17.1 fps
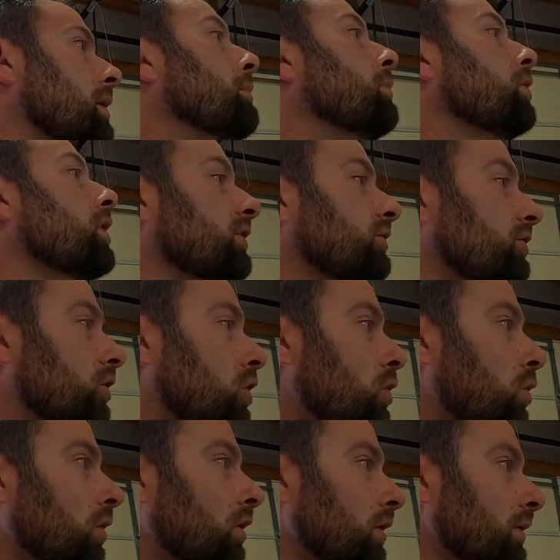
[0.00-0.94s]
Plus the
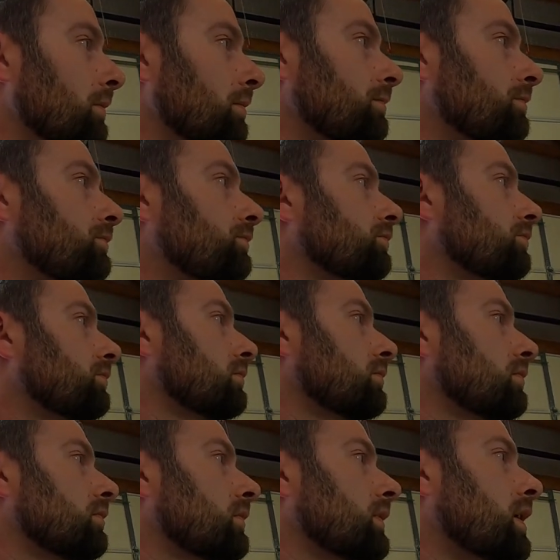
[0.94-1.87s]
core.
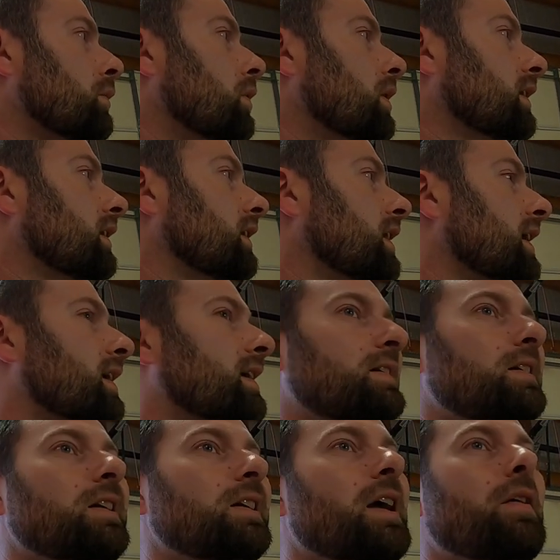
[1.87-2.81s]
They wanted like
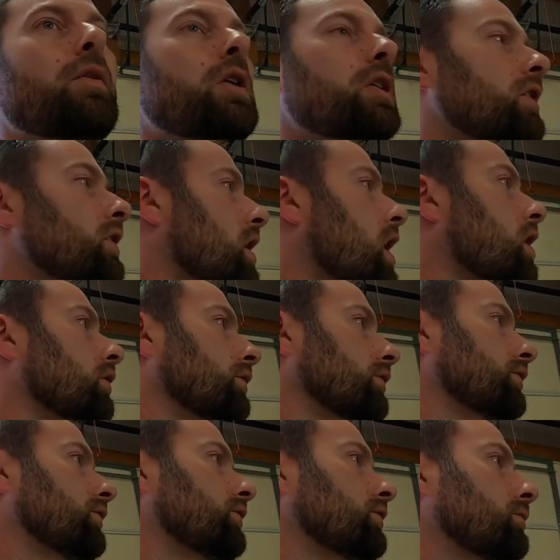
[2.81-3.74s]

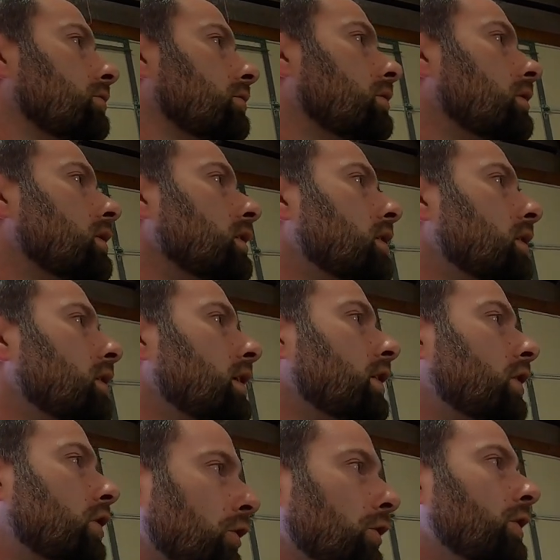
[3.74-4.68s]
$1,100,
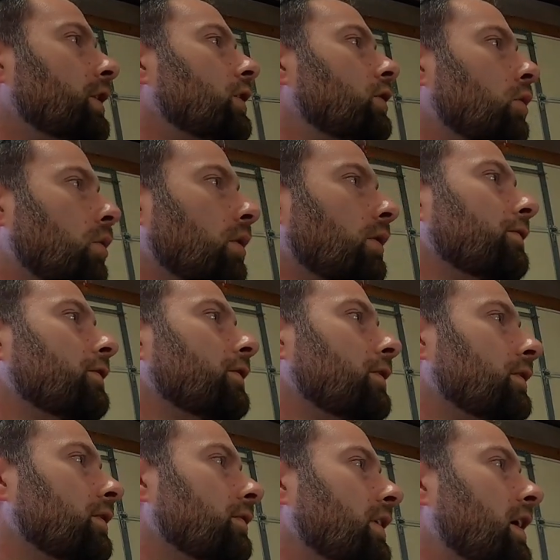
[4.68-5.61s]
including core for
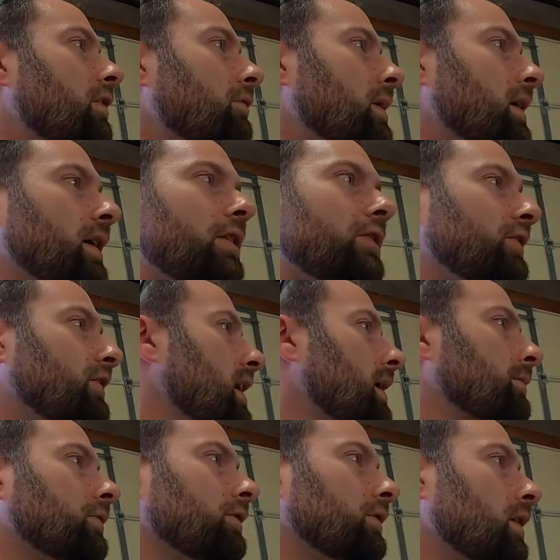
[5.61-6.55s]
the valve body. I was like,
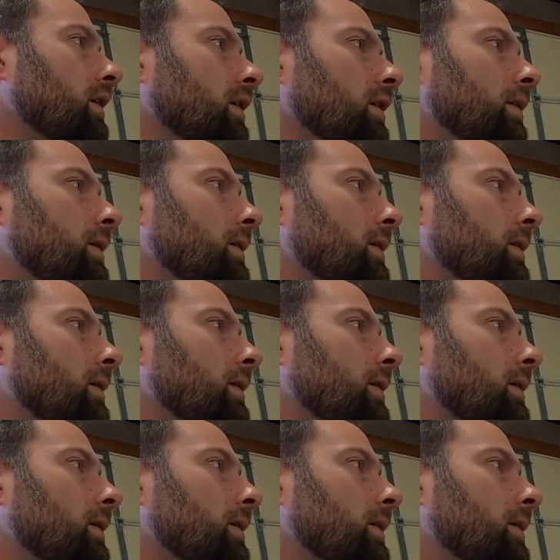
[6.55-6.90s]
absolutely not.